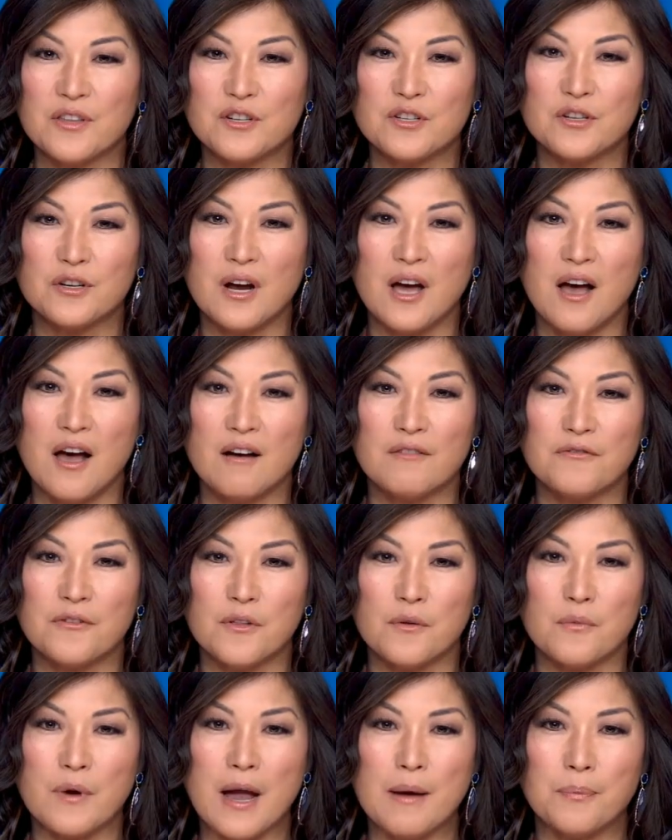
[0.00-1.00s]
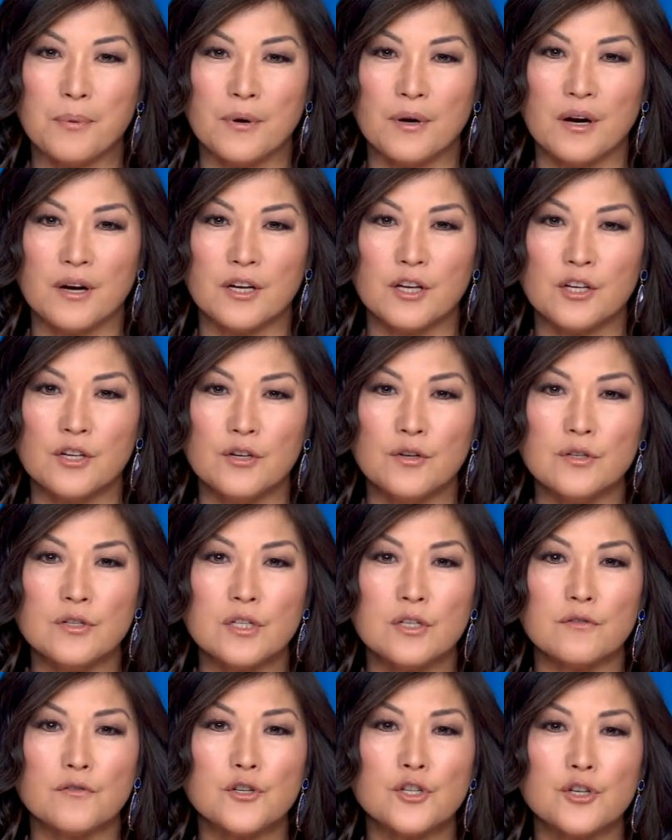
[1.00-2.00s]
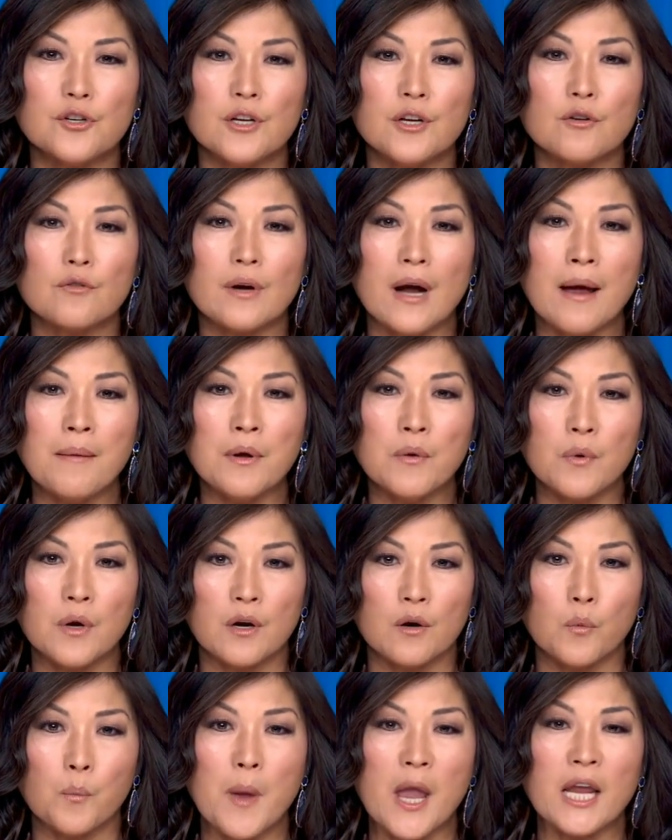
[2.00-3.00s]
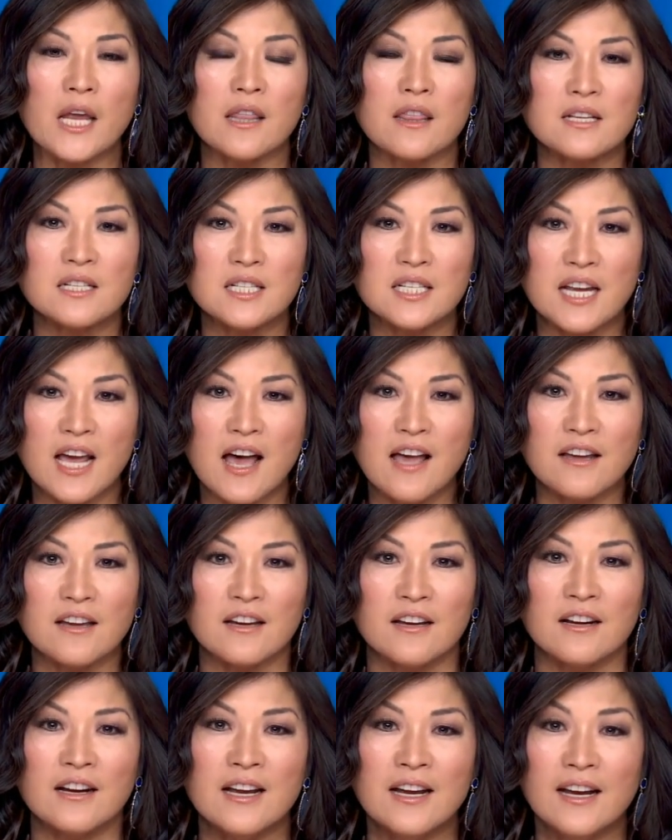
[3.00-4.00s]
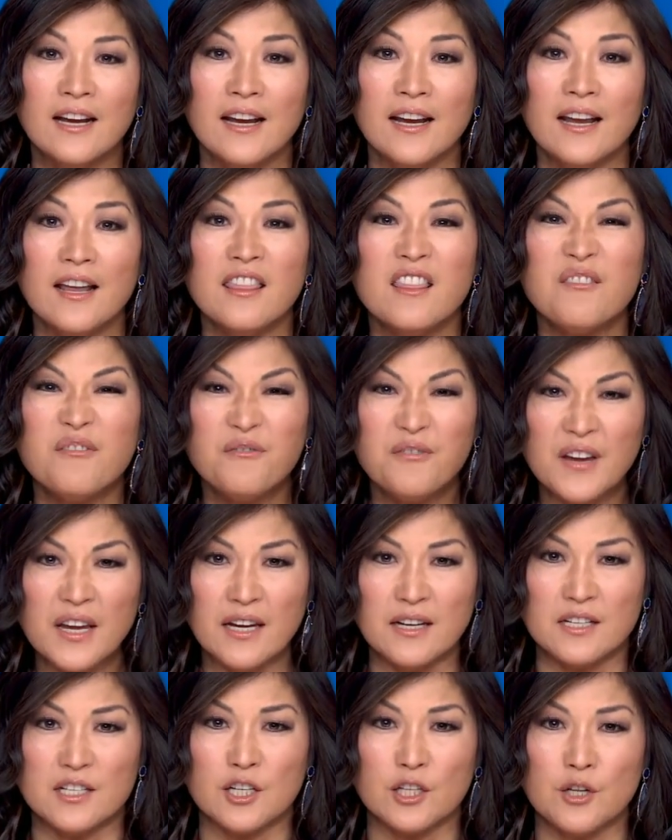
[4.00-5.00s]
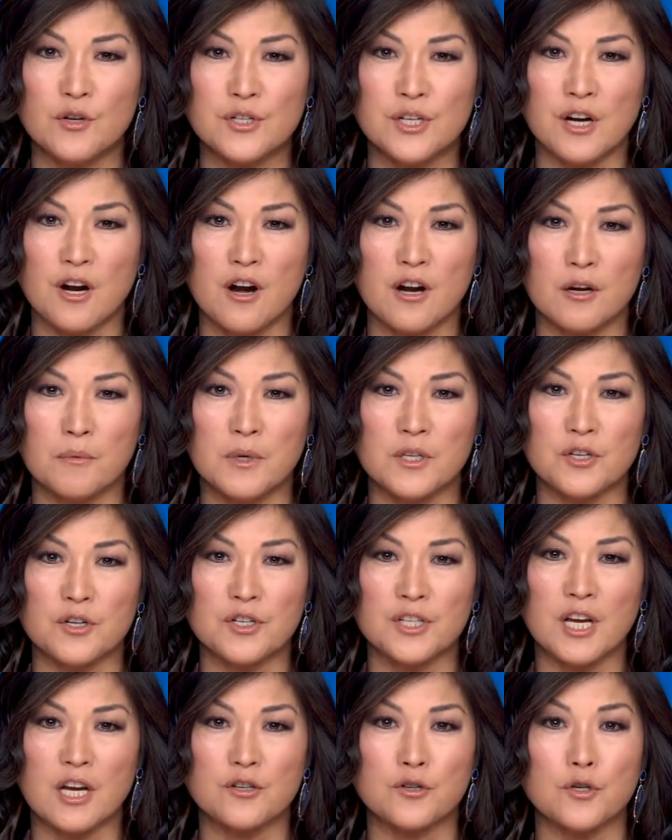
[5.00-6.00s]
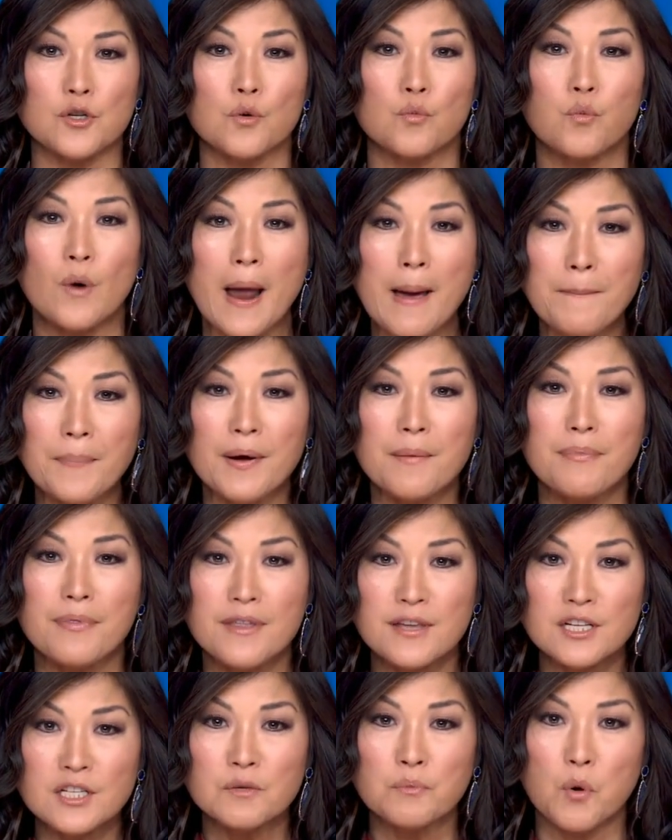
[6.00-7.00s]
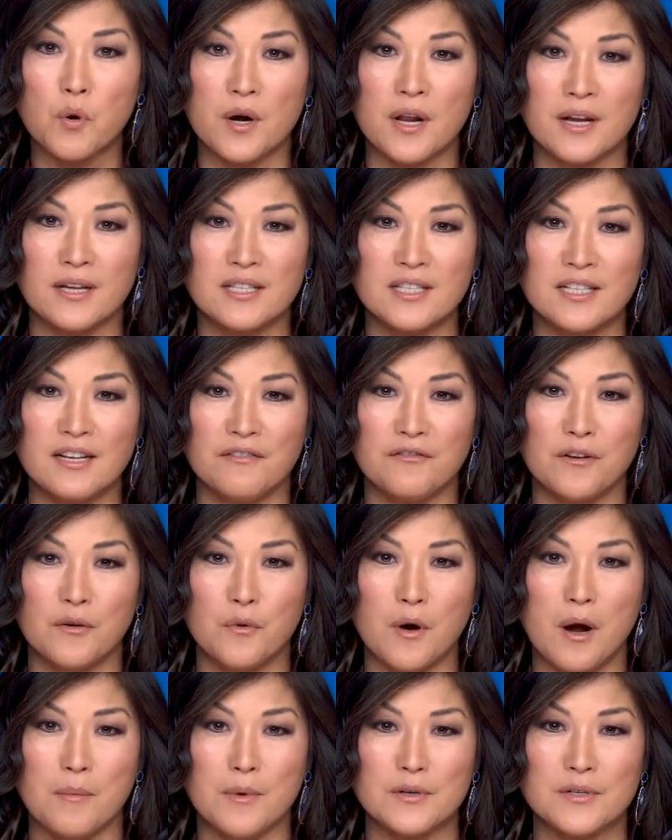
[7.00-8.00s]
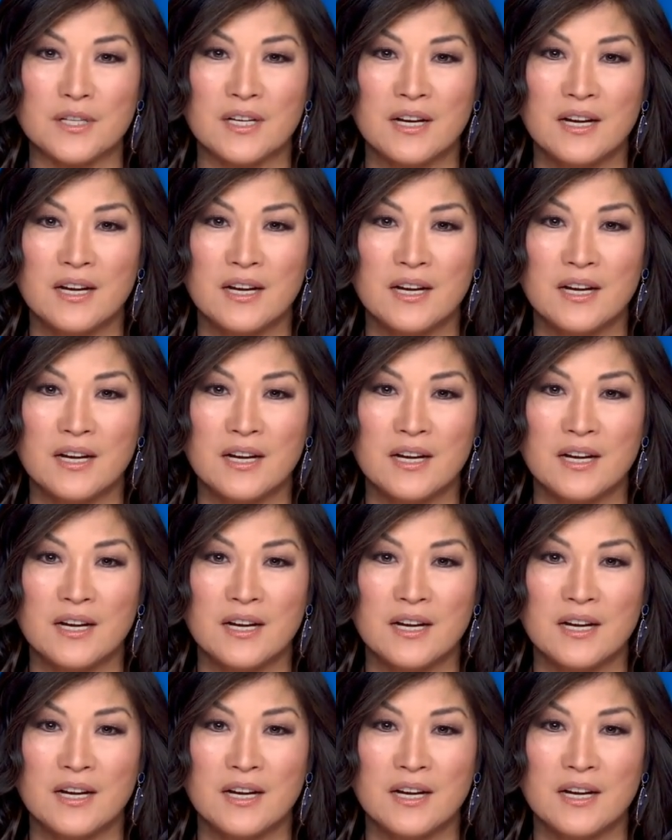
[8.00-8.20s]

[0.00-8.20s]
trial for the rapper accused of shooting Grammy winner Megan Thee Stallion in the feet. Closing arguments are scheduled to wrap up this morning, and Stephanie Ramos